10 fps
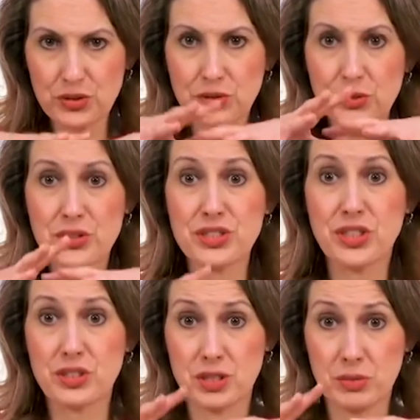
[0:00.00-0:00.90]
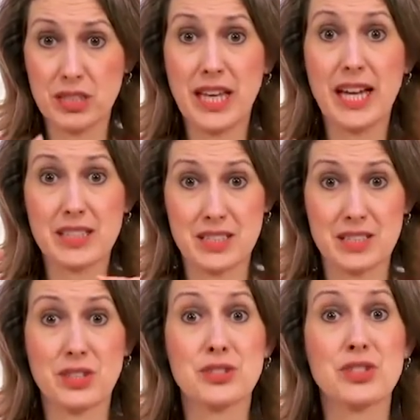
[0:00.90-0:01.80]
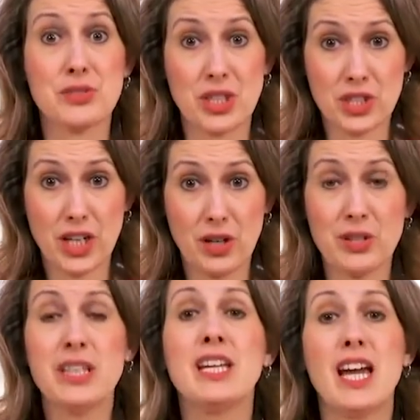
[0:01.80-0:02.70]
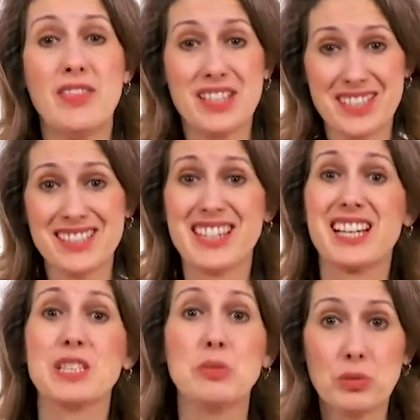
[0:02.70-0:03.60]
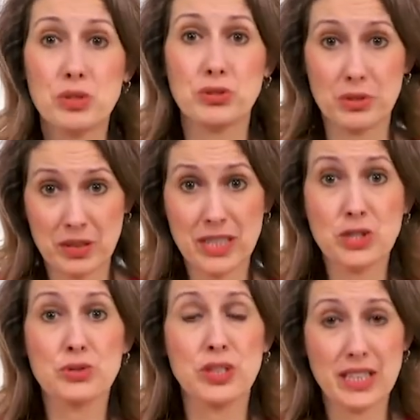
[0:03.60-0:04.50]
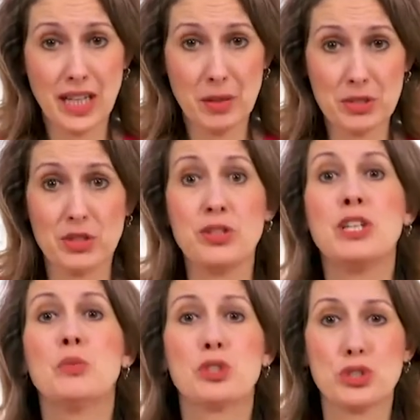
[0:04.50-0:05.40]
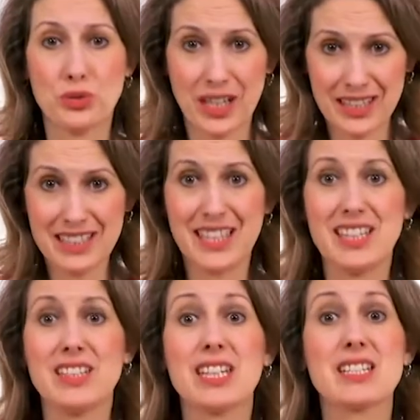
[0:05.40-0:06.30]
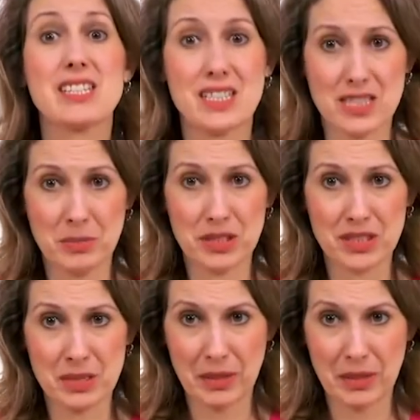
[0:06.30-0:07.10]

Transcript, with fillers: noodles start to relax and start to stretch out. And that's exactly what we're doing with that joint capsule. We're trying to gain that extensibility